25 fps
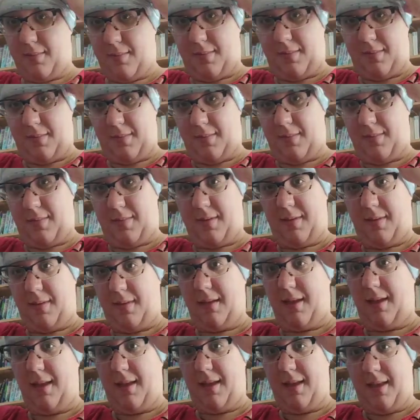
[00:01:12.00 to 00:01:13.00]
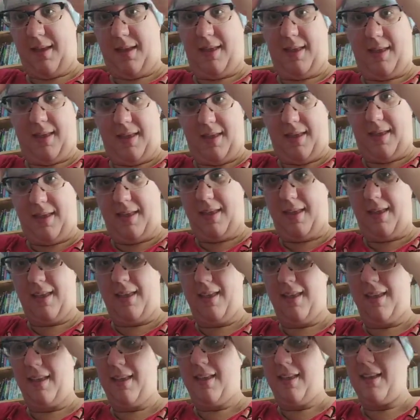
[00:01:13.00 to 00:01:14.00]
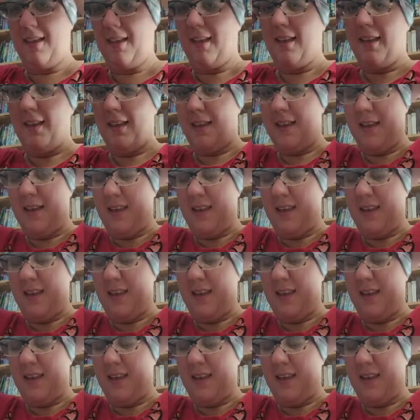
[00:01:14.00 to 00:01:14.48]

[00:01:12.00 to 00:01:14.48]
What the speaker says: (no one is talking)